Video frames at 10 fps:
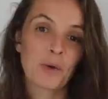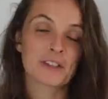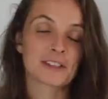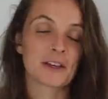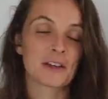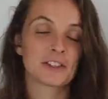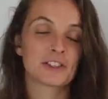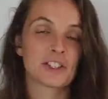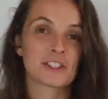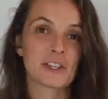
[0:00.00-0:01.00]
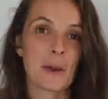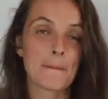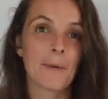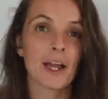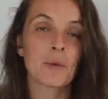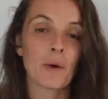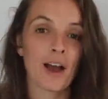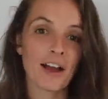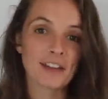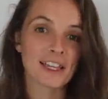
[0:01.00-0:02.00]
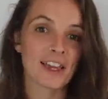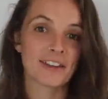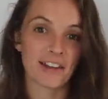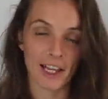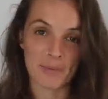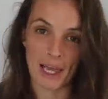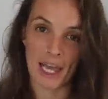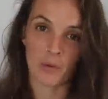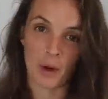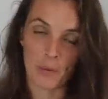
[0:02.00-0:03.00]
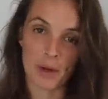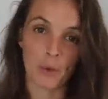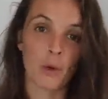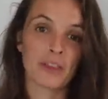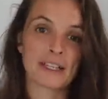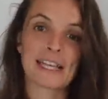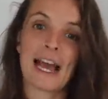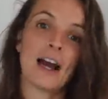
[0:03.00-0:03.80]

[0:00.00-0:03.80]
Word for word: was just my worst nightmare when we bought this